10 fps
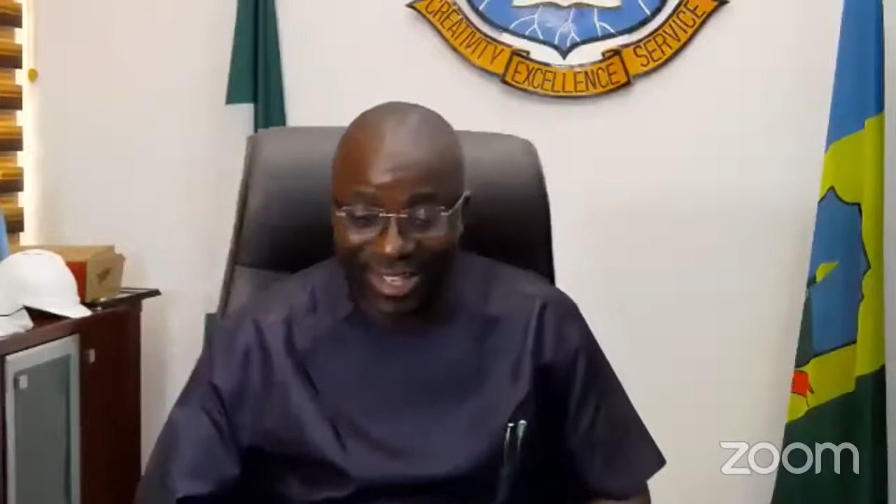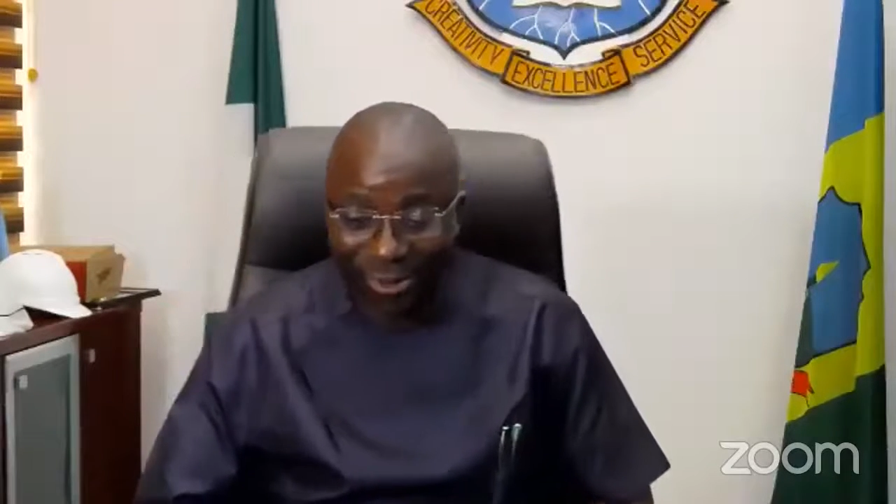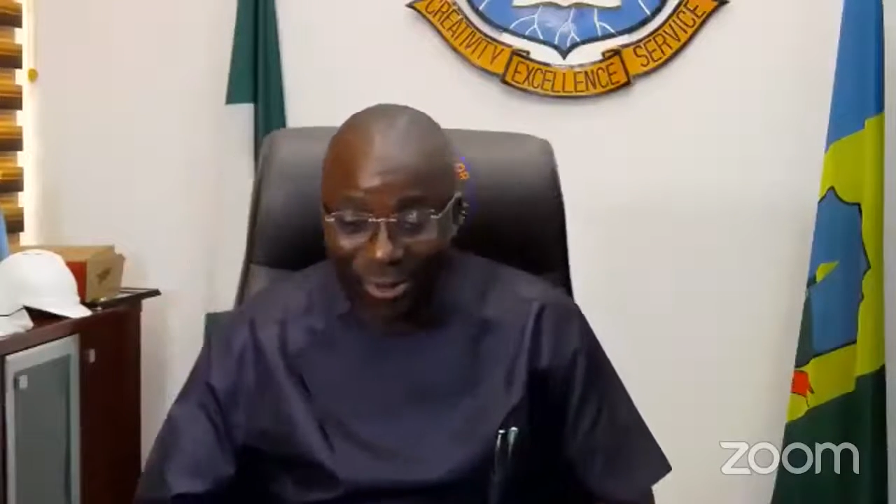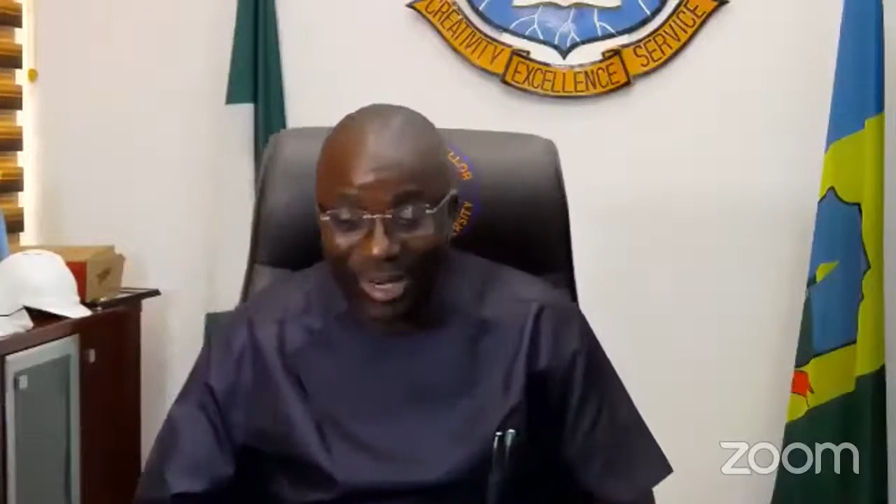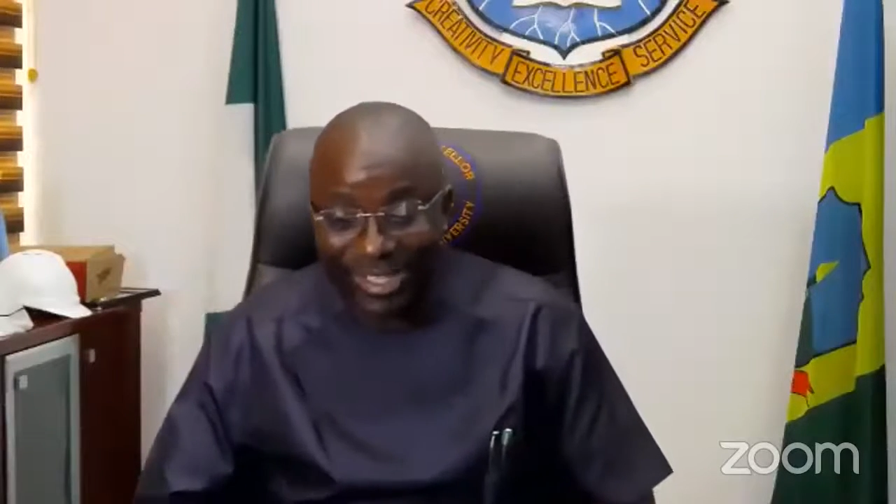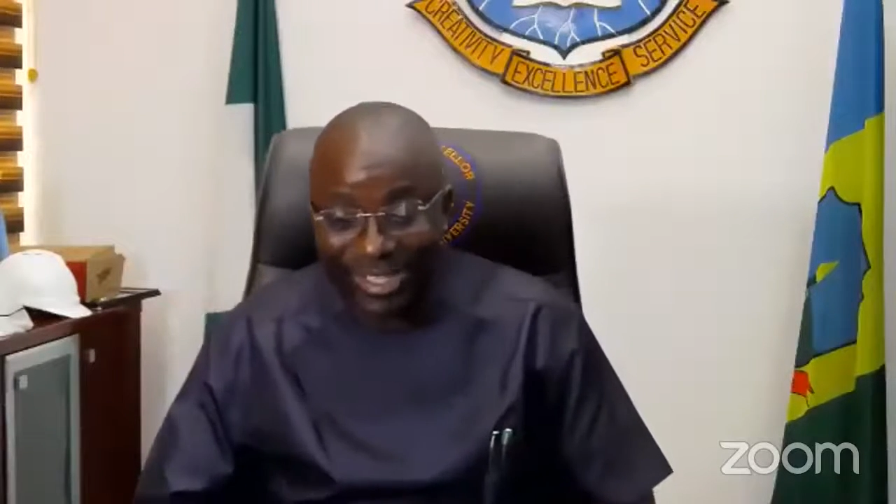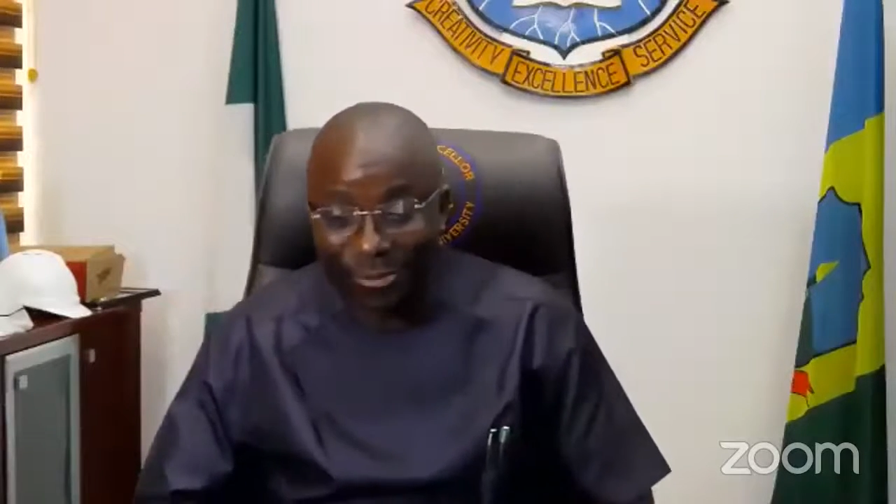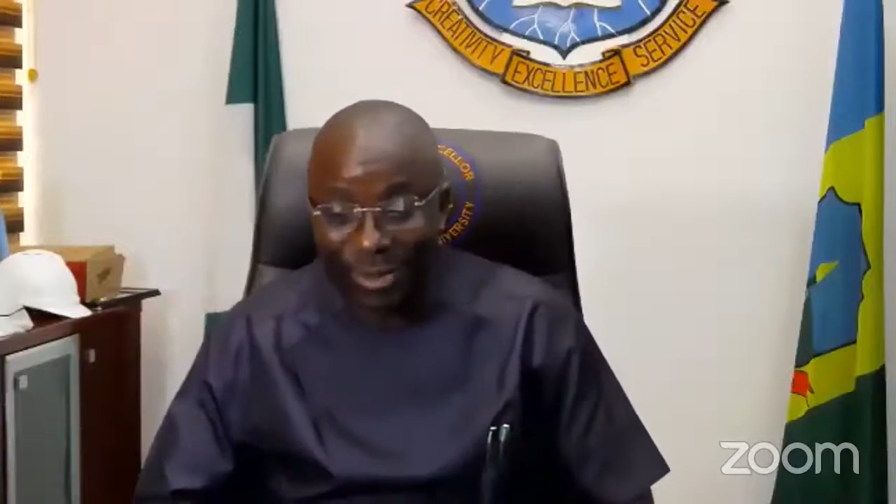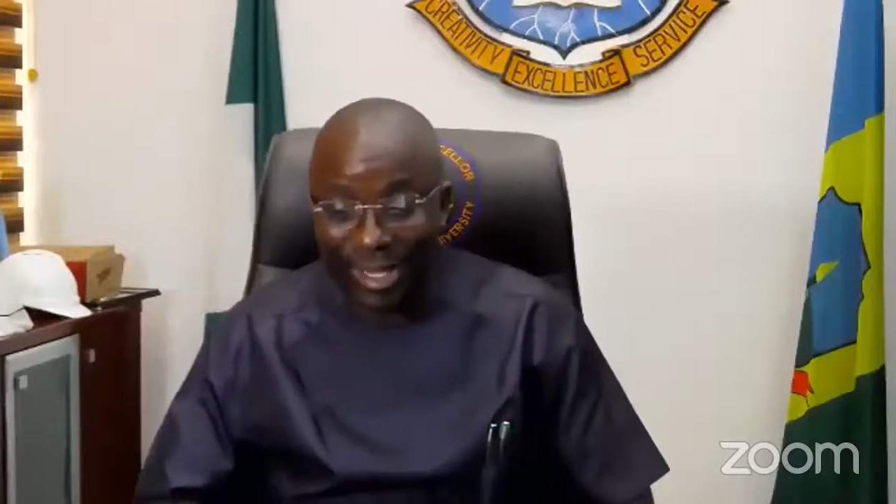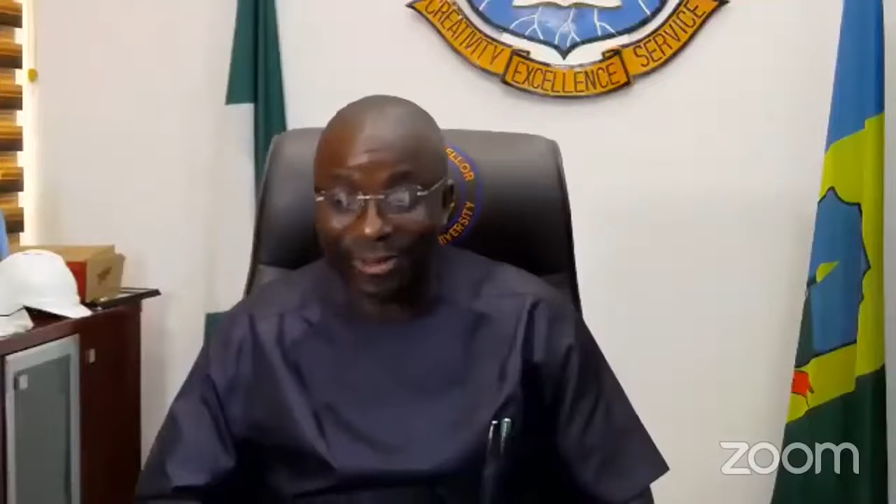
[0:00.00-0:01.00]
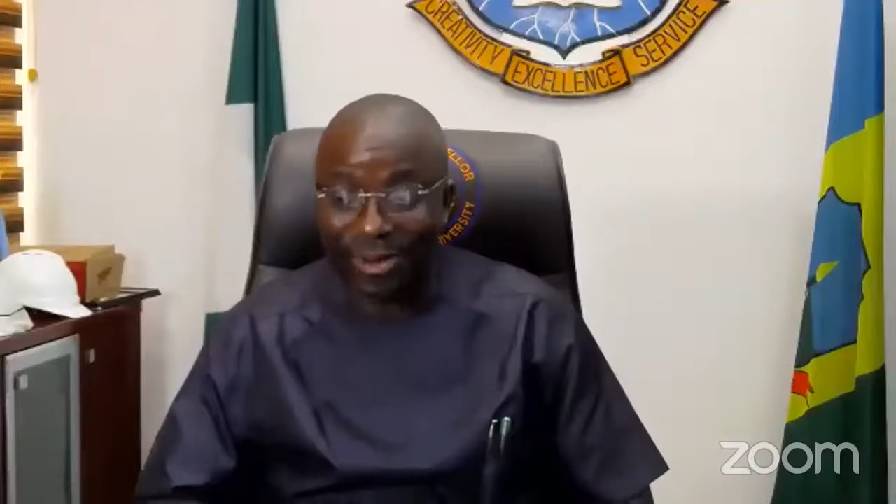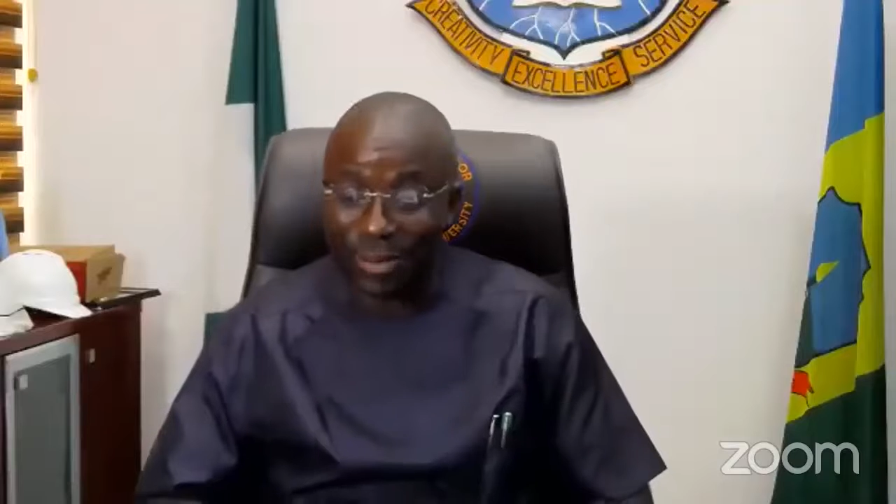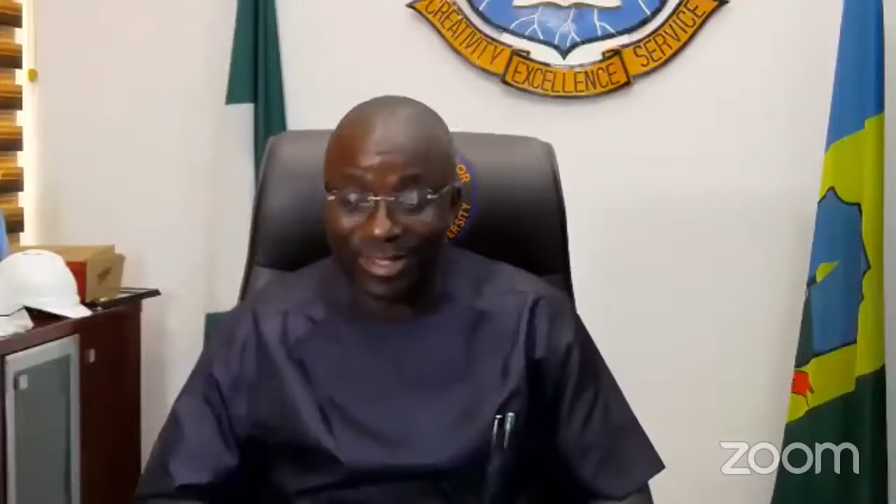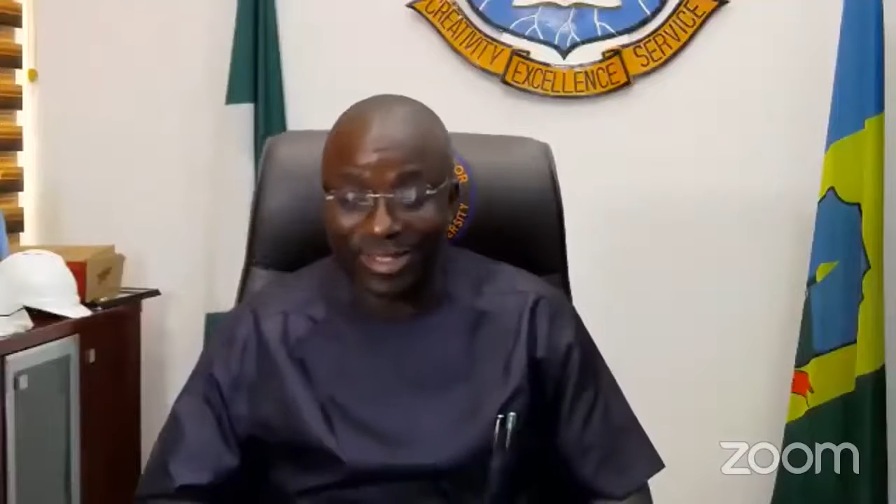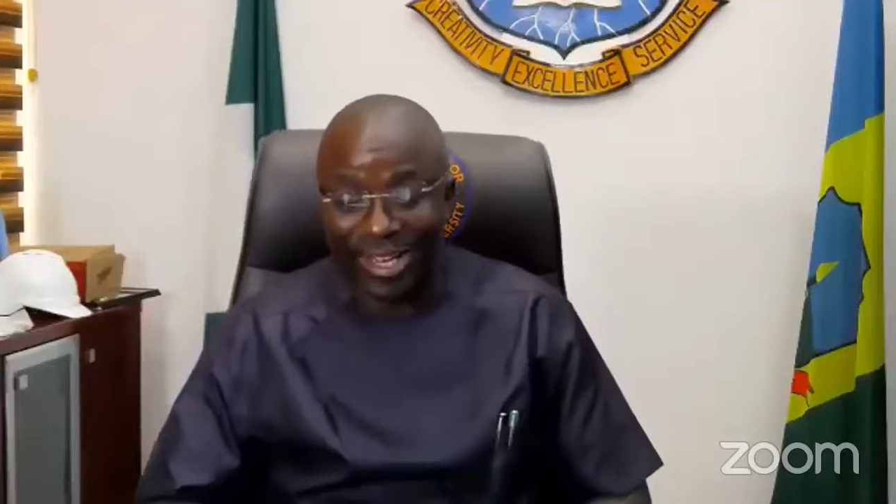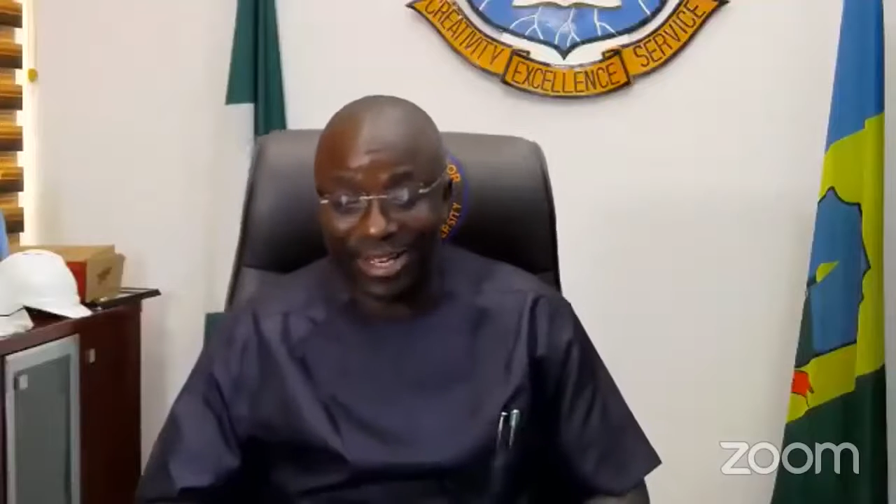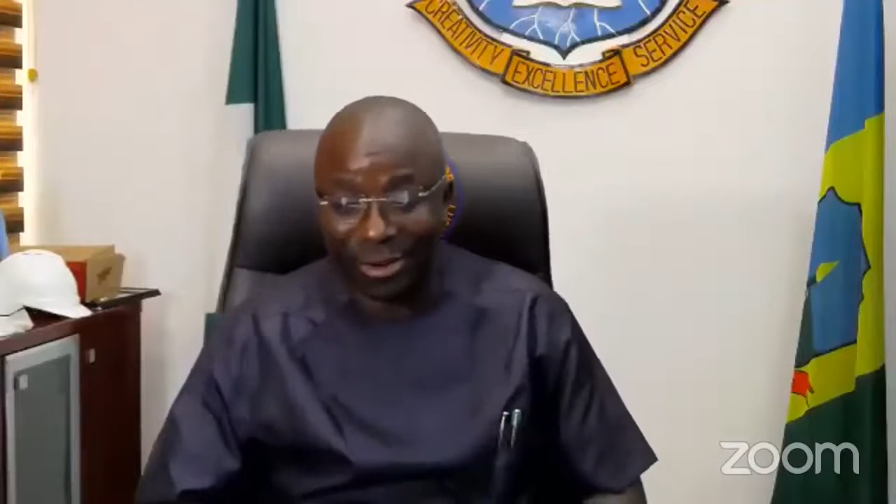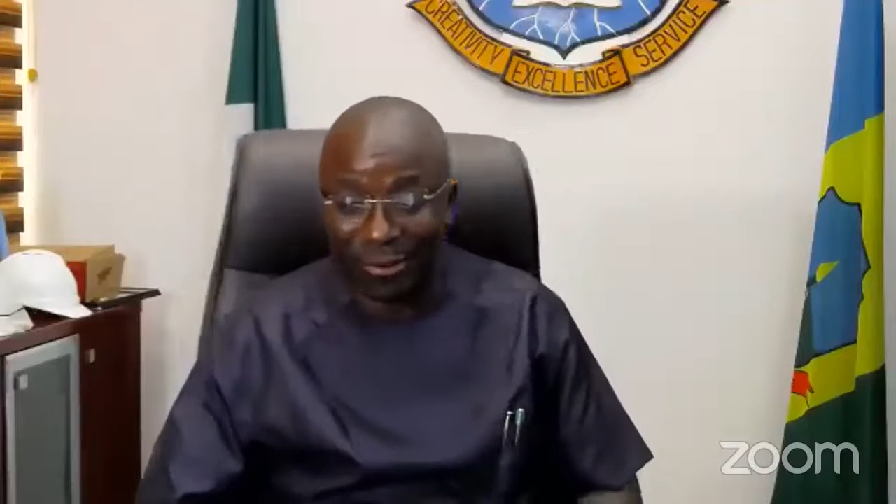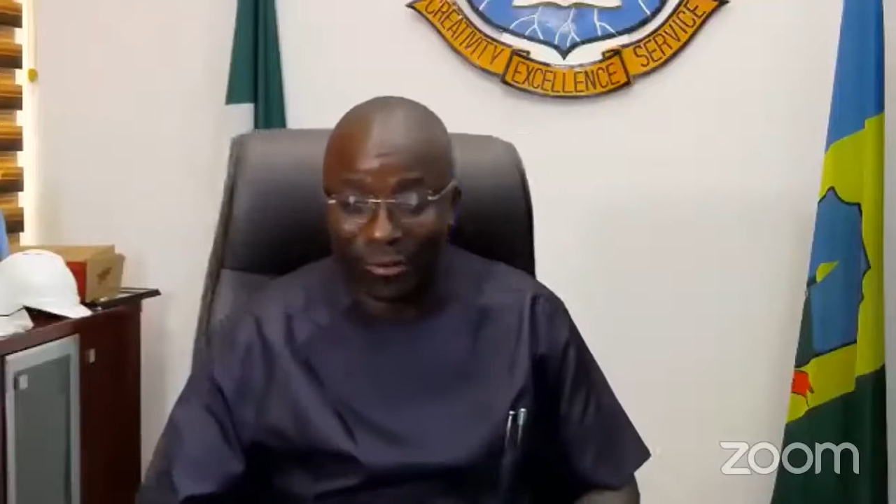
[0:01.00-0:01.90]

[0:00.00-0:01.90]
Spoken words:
who later became the president of the